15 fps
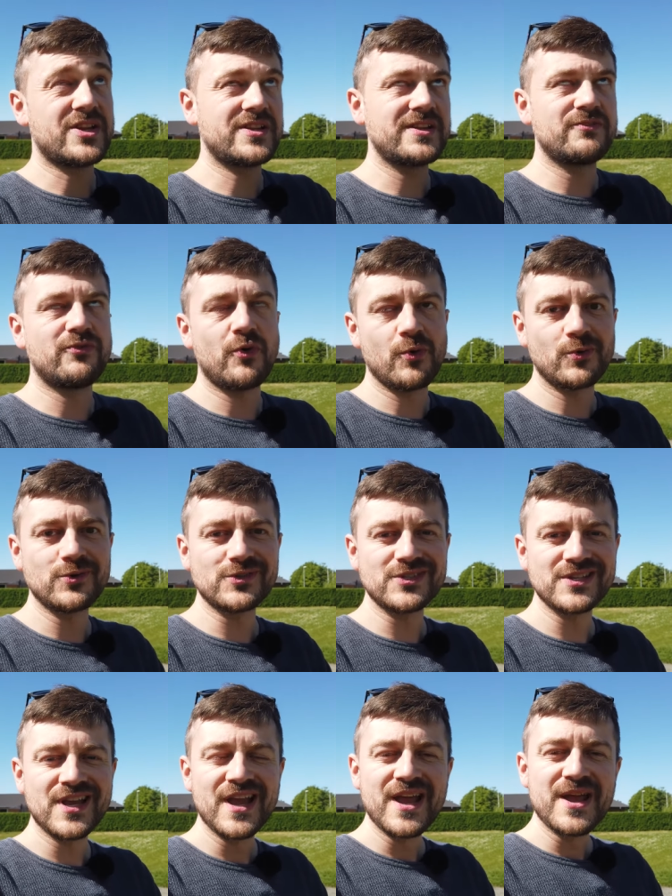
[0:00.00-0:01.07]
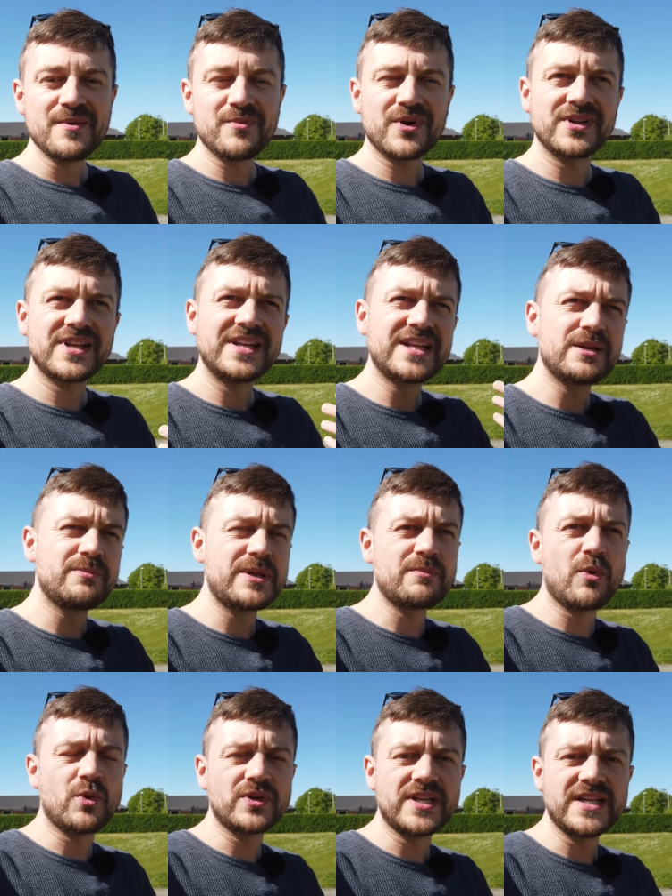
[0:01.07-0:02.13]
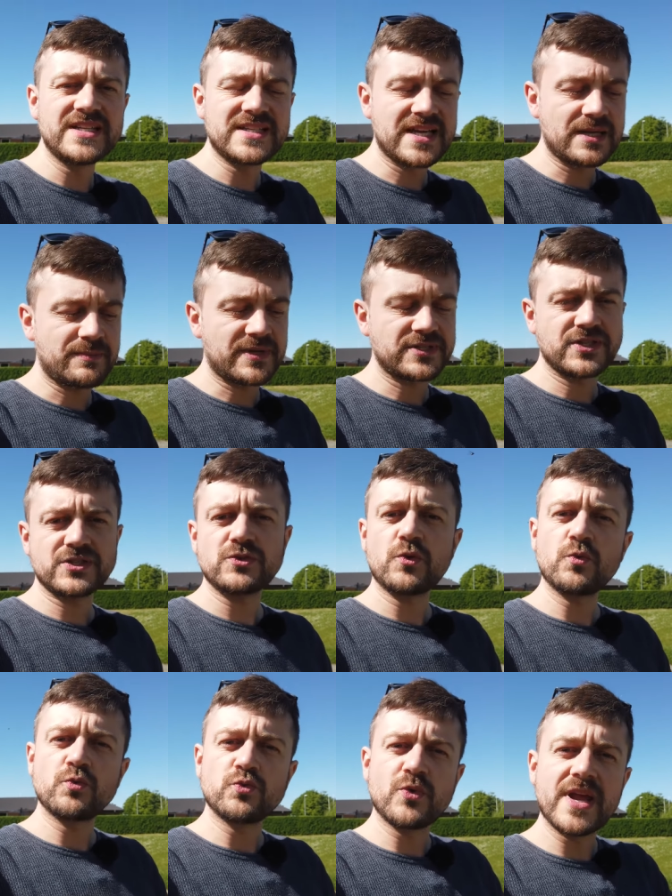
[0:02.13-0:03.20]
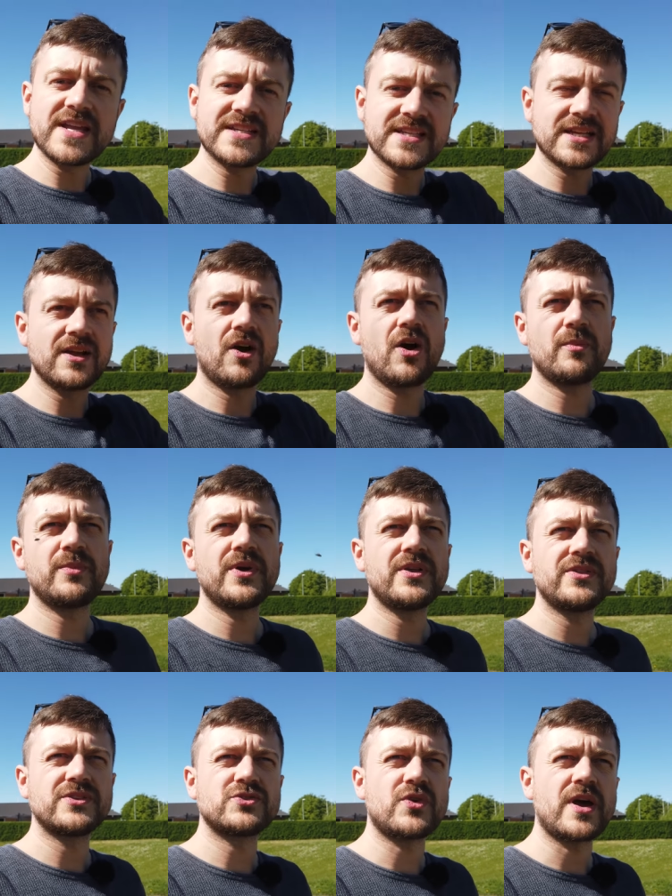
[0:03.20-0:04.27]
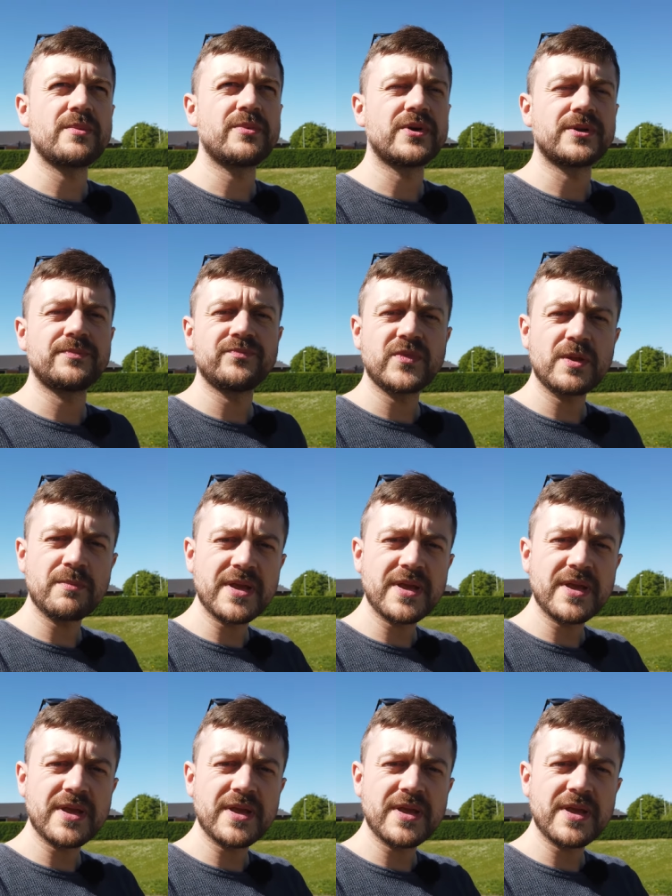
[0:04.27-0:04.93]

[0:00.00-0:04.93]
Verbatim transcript: it's not in focus, but a little bit more detailed by just raising up the tripod.